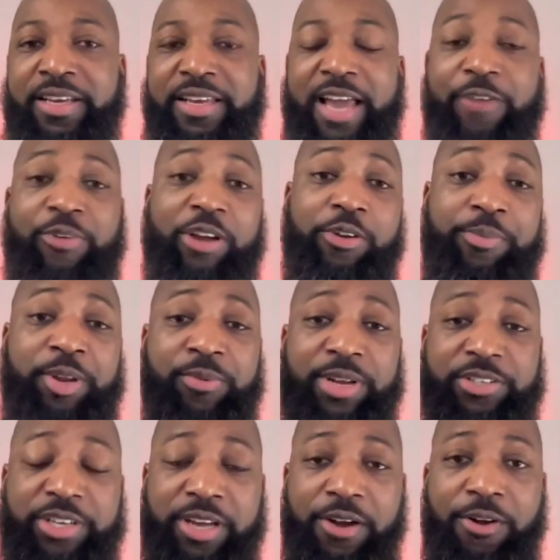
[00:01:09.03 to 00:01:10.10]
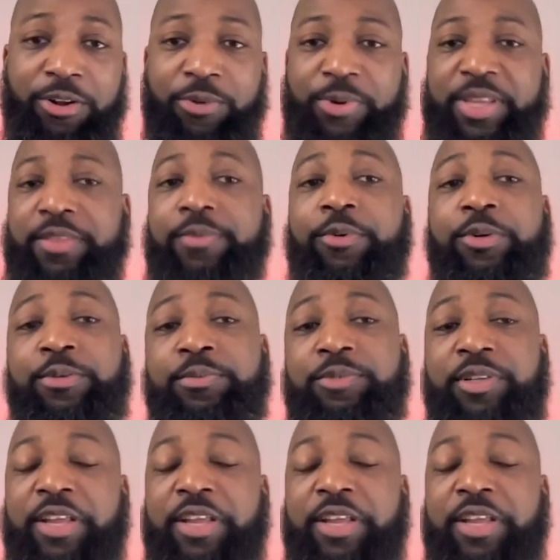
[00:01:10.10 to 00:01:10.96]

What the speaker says: I'd recommend watching all the way through so